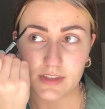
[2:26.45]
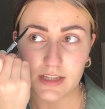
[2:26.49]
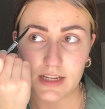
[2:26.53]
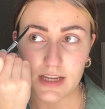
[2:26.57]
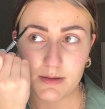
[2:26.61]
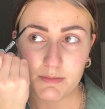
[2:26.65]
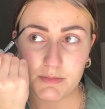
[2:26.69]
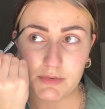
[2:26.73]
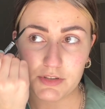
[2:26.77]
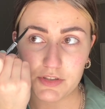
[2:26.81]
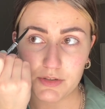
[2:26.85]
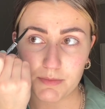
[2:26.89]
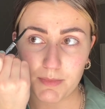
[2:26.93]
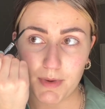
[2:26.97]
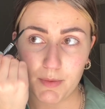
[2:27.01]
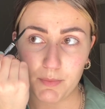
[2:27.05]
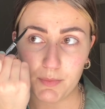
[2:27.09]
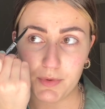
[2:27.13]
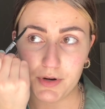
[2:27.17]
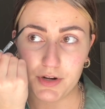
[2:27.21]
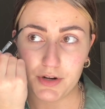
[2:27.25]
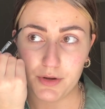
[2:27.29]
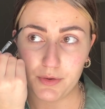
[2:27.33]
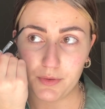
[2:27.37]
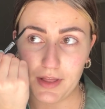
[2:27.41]
I'm using my
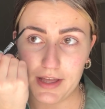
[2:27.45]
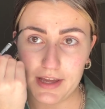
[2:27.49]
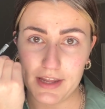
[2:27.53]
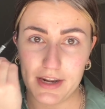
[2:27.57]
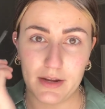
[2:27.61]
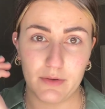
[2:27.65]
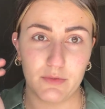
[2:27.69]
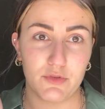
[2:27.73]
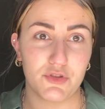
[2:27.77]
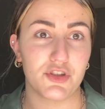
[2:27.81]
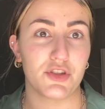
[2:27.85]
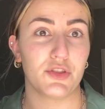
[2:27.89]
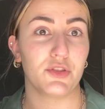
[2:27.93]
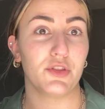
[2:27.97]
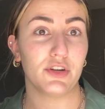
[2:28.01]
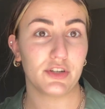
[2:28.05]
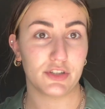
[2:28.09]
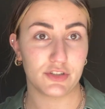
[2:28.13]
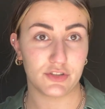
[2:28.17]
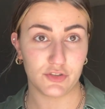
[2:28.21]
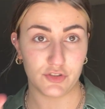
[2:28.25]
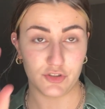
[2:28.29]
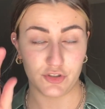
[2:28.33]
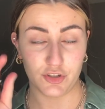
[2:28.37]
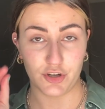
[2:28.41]
window lighting, which
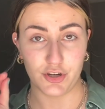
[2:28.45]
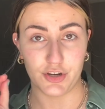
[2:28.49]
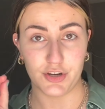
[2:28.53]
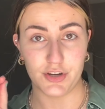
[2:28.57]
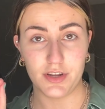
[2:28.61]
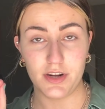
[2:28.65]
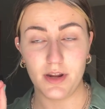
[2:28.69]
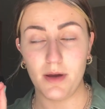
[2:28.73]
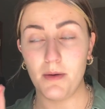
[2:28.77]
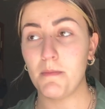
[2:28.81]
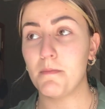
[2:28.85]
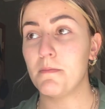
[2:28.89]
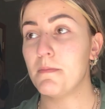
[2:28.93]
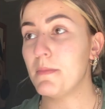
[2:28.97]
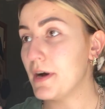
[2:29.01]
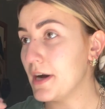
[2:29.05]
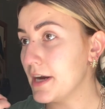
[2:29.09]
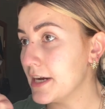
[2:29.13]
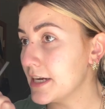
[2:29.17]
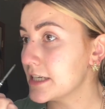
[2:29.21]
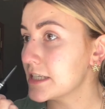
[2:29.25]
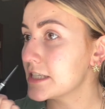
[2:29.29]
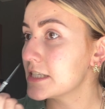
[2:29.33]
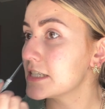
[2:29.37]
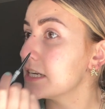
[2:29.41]
looks good,
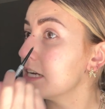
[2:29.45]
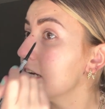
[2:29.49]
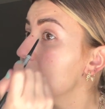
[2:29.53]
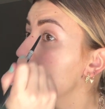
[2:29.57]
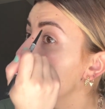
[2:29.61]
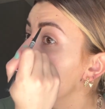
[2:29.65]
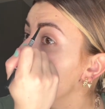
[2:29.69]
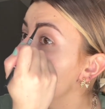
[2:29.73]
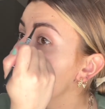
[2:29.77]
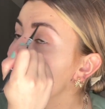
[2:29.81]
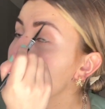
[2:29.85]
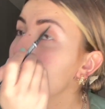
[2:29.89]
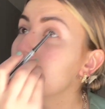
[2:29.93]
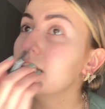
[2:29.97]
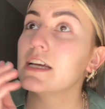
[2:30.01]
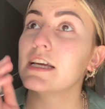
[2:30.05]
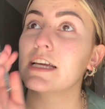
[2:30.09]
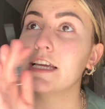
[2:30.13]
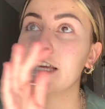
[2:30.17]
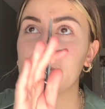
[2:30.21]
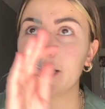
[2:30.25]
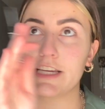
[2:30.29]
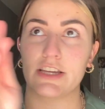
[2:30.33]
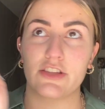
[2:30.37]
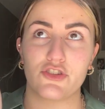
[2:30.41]
but
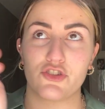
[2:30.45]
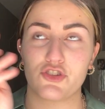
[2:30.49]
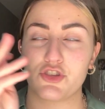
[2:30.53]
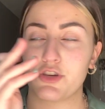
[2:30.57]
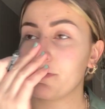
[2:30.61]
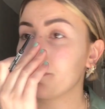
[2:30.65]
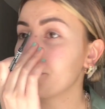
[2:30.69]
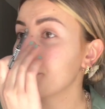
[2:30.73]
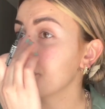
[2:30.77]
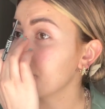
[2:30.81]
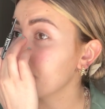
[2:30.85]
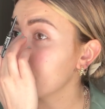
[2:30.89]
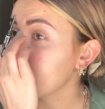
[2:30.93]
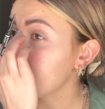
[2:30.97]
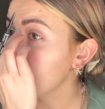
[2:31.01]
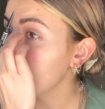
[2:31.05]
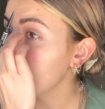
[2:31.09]
it can shift a little